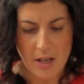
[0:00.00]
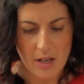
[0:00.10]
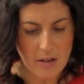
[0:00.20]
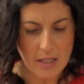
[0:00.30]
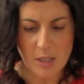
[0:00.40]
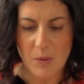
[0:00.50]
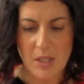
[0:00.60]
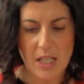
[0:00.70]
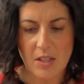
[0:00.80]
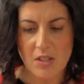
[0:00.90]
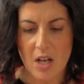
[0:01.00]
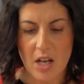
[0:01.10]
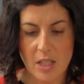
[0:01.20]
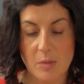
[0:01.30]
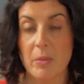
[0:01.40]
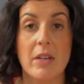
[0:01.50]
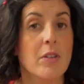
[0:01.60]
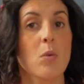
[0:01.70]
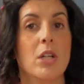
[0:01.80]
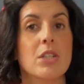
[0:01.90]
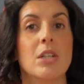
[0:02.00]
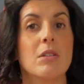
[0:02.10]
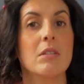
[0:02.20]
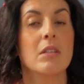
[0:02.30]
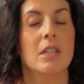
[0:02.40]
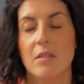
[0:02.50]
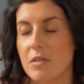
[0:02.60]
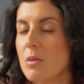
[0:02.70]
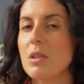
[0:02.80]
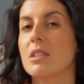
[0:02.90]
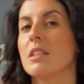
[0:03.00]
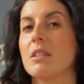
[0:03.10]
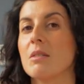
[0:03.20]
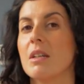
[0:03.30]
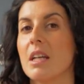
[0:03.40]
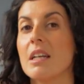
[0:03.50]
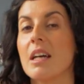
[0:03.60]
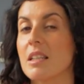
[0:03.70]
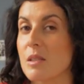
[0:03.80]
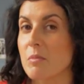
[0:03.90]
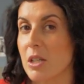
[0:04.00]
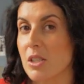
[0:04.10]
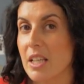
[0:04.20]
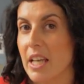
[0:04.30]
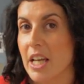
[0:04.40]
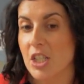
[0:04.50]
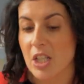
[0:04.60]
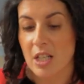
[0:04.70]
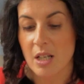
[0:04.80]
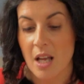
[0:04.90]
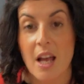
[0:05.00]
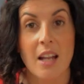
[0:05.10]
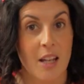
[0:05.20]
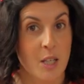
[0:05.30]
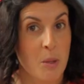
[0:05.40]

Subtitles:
you don't need to put it down the sides, but if you want to, and it's a special occasion, like a